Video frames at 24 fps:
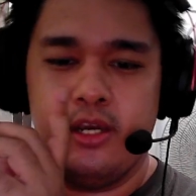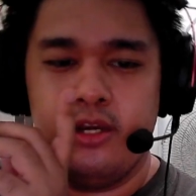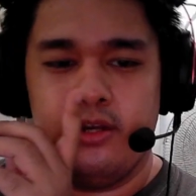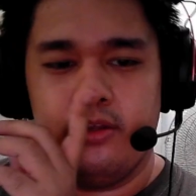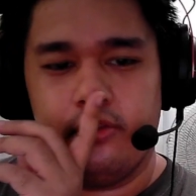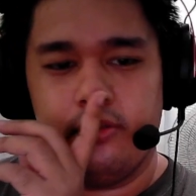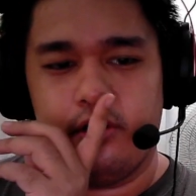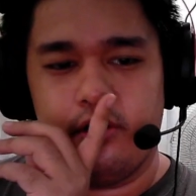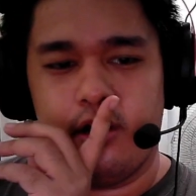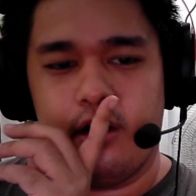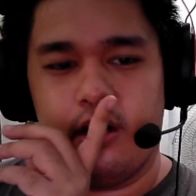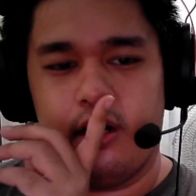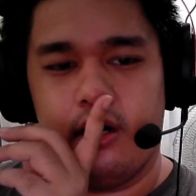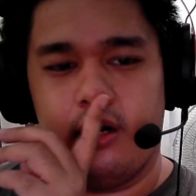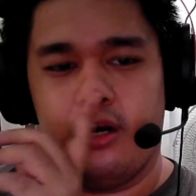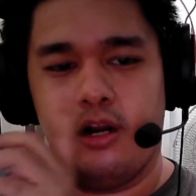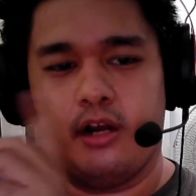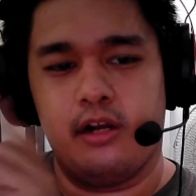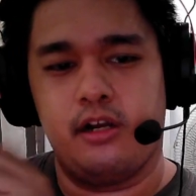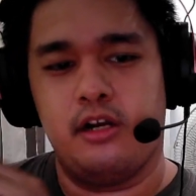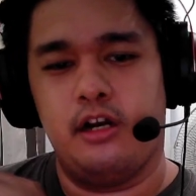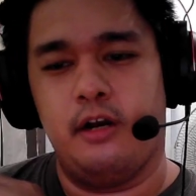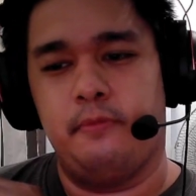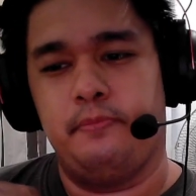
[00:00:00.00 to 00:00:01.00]
There are
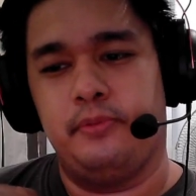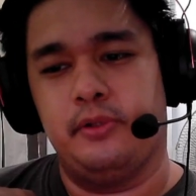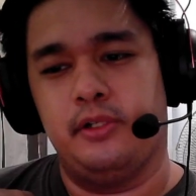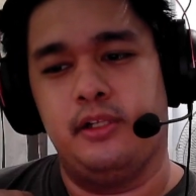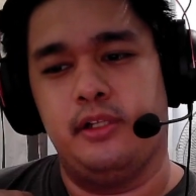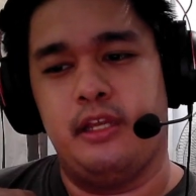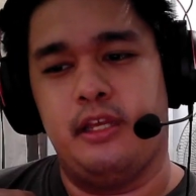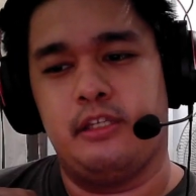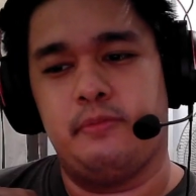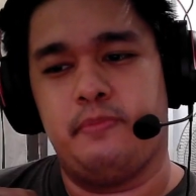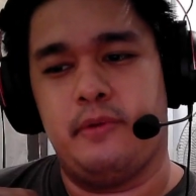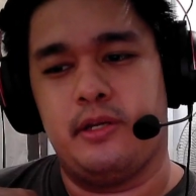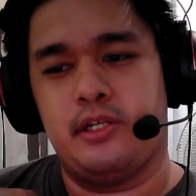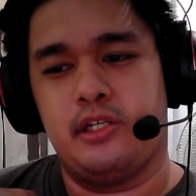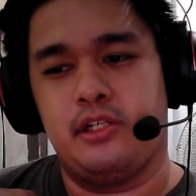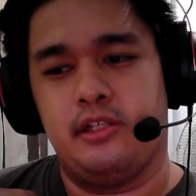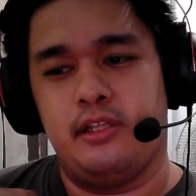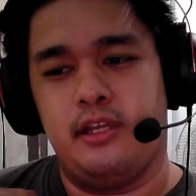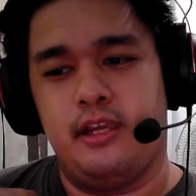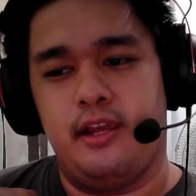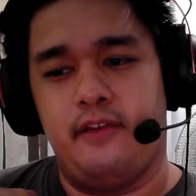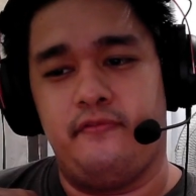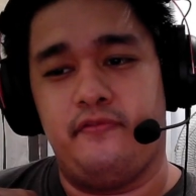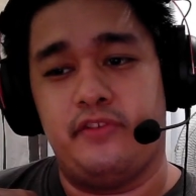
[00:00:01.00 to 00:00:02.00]
a couple,
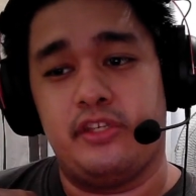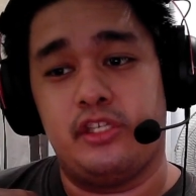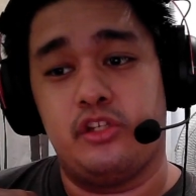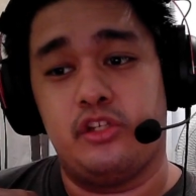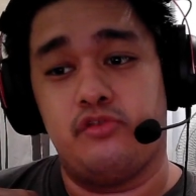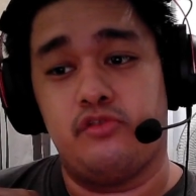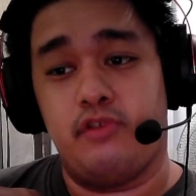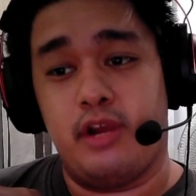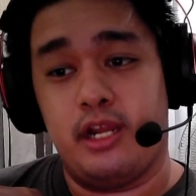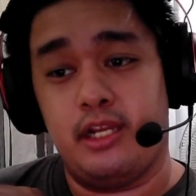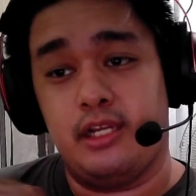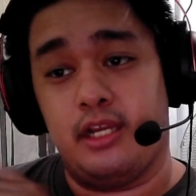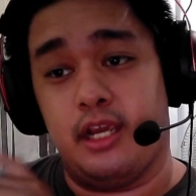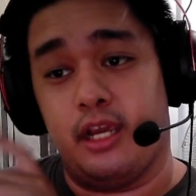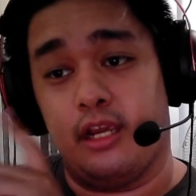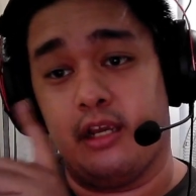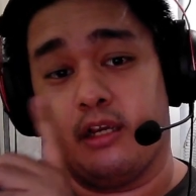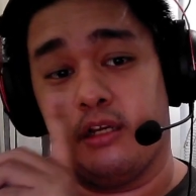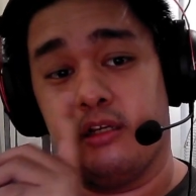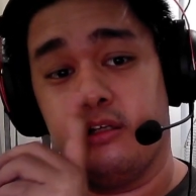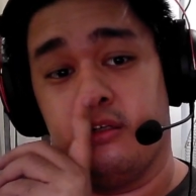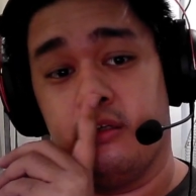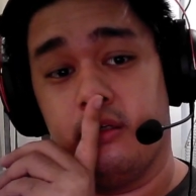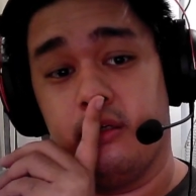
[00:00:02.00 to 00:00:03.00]
especially if it's
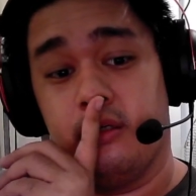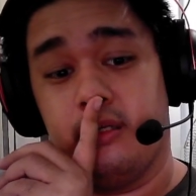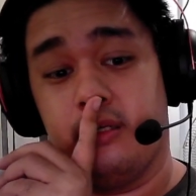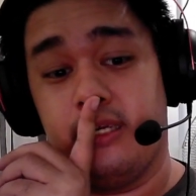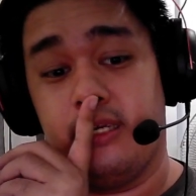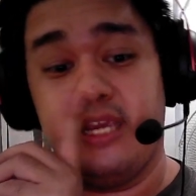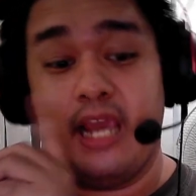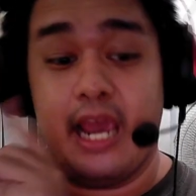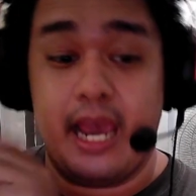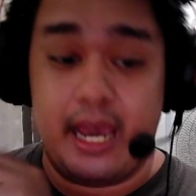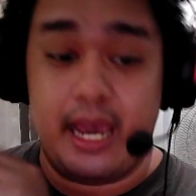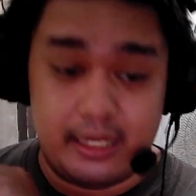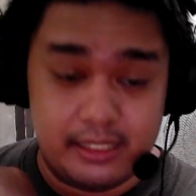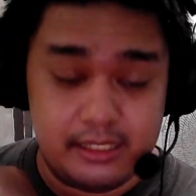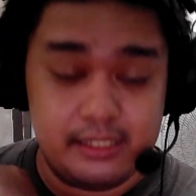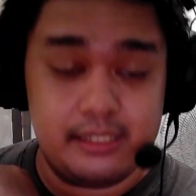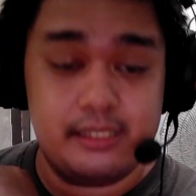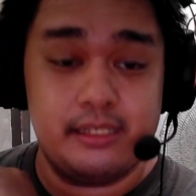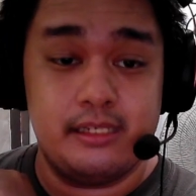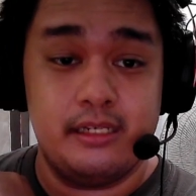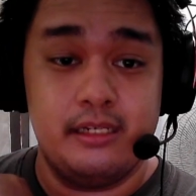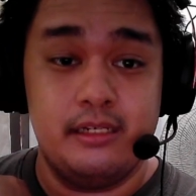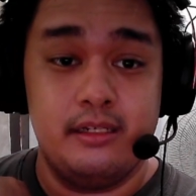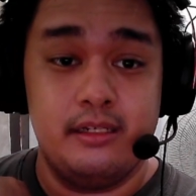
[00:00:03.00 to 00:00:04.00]
trending. Yes.